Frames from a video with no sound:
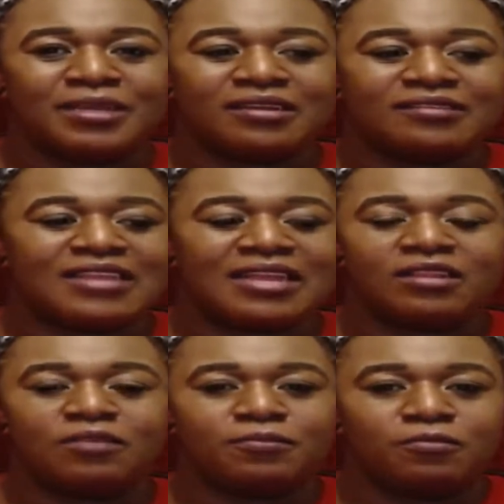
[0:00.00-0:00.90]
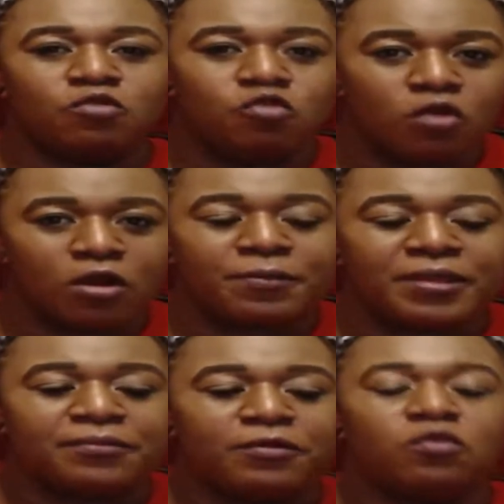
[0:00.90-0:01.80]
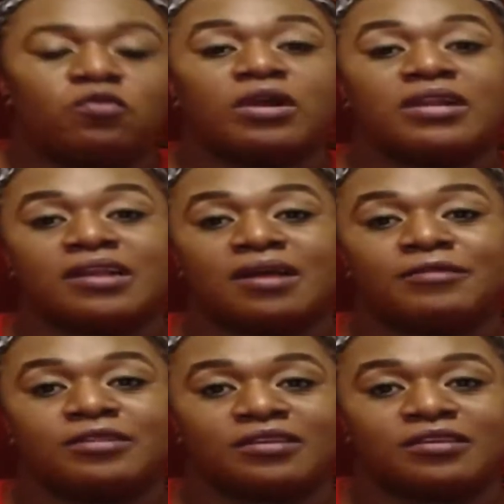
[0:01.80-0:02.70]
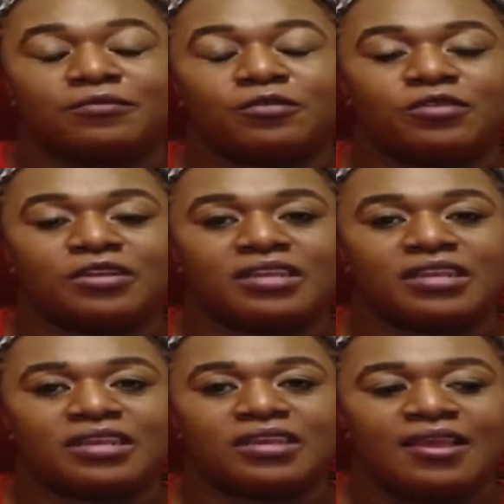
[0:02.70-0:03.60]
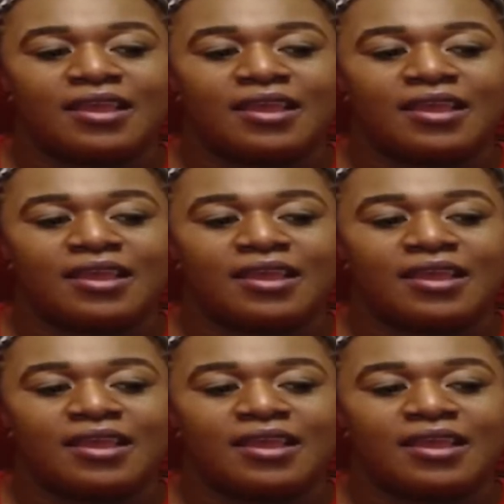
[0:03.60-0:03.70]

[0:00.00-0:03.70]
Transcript: then the newer people who want to come in the community,